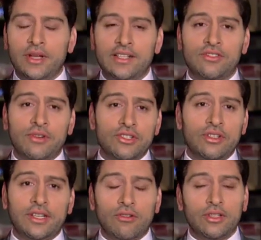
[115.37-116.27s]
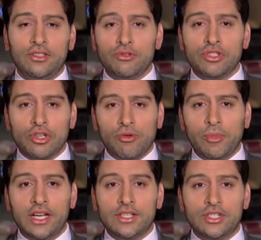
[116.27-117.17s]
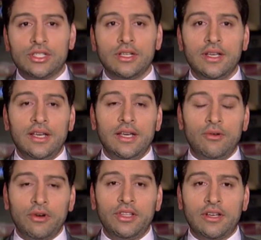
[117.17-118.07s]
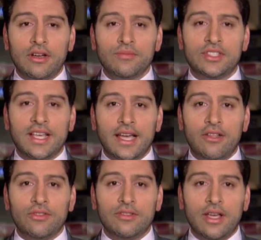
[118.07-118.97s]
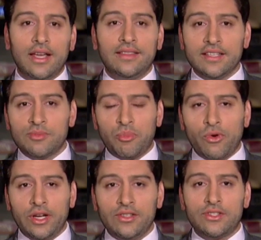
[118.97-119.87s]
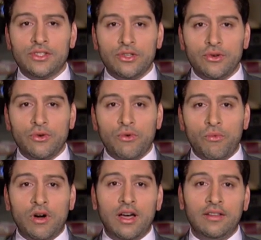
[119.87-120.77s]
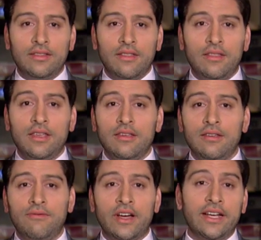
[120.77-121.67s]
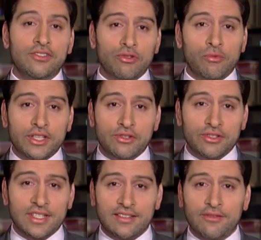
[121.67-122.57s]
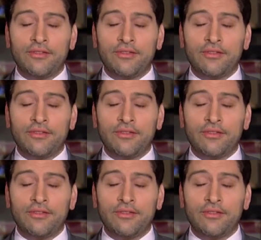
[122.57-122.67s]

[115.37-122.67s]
administration can only do so much. It really comes down at this point to what the financial wizards at the